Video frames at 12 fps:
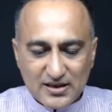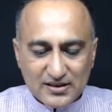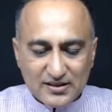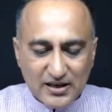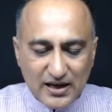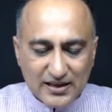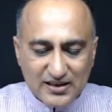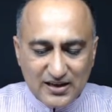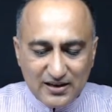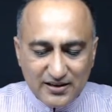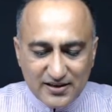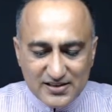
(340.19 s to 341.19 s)
The other
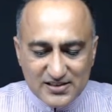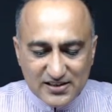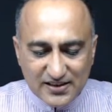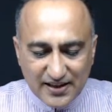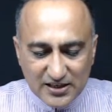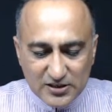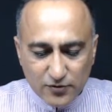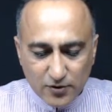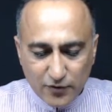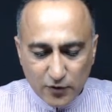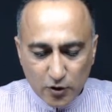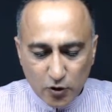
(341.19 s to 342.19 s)
alternate syntax for a
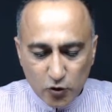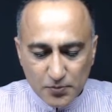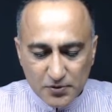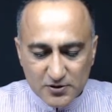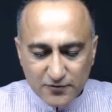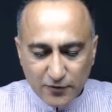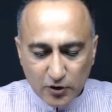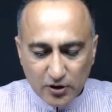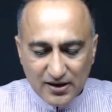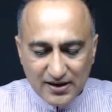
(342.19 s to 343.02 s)
for loop is for